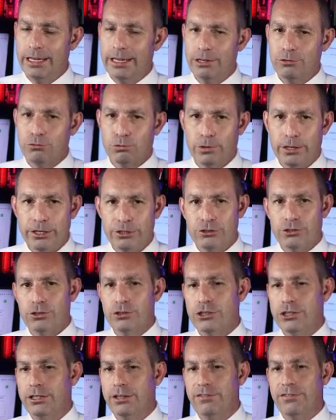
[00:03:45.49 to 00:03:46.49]
in
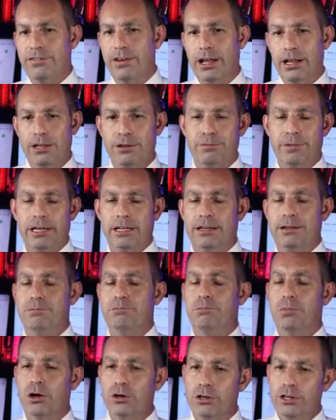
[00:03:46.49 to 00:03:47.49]
research and development and
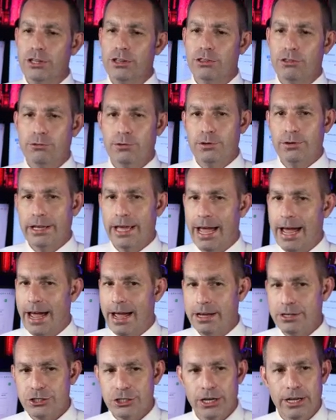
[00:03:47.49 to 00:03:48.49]
burning through
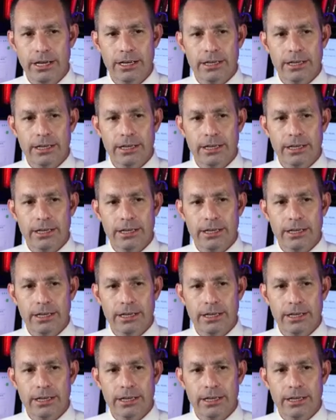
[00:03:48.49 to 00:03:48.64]
cash